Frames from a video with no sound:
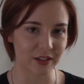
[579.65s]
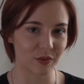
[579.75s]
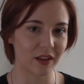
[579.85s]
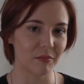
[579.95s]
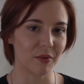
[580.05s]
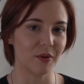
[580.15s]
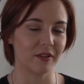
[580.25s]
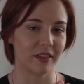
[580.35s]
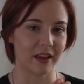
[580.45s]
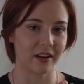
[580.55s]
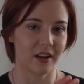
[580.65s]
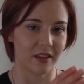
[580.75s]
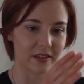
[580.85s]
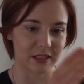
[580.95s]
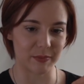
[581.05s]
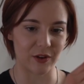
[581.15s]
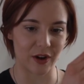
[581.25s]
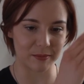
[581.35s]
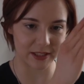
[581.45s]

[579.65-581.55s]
it's really important that the speed ramp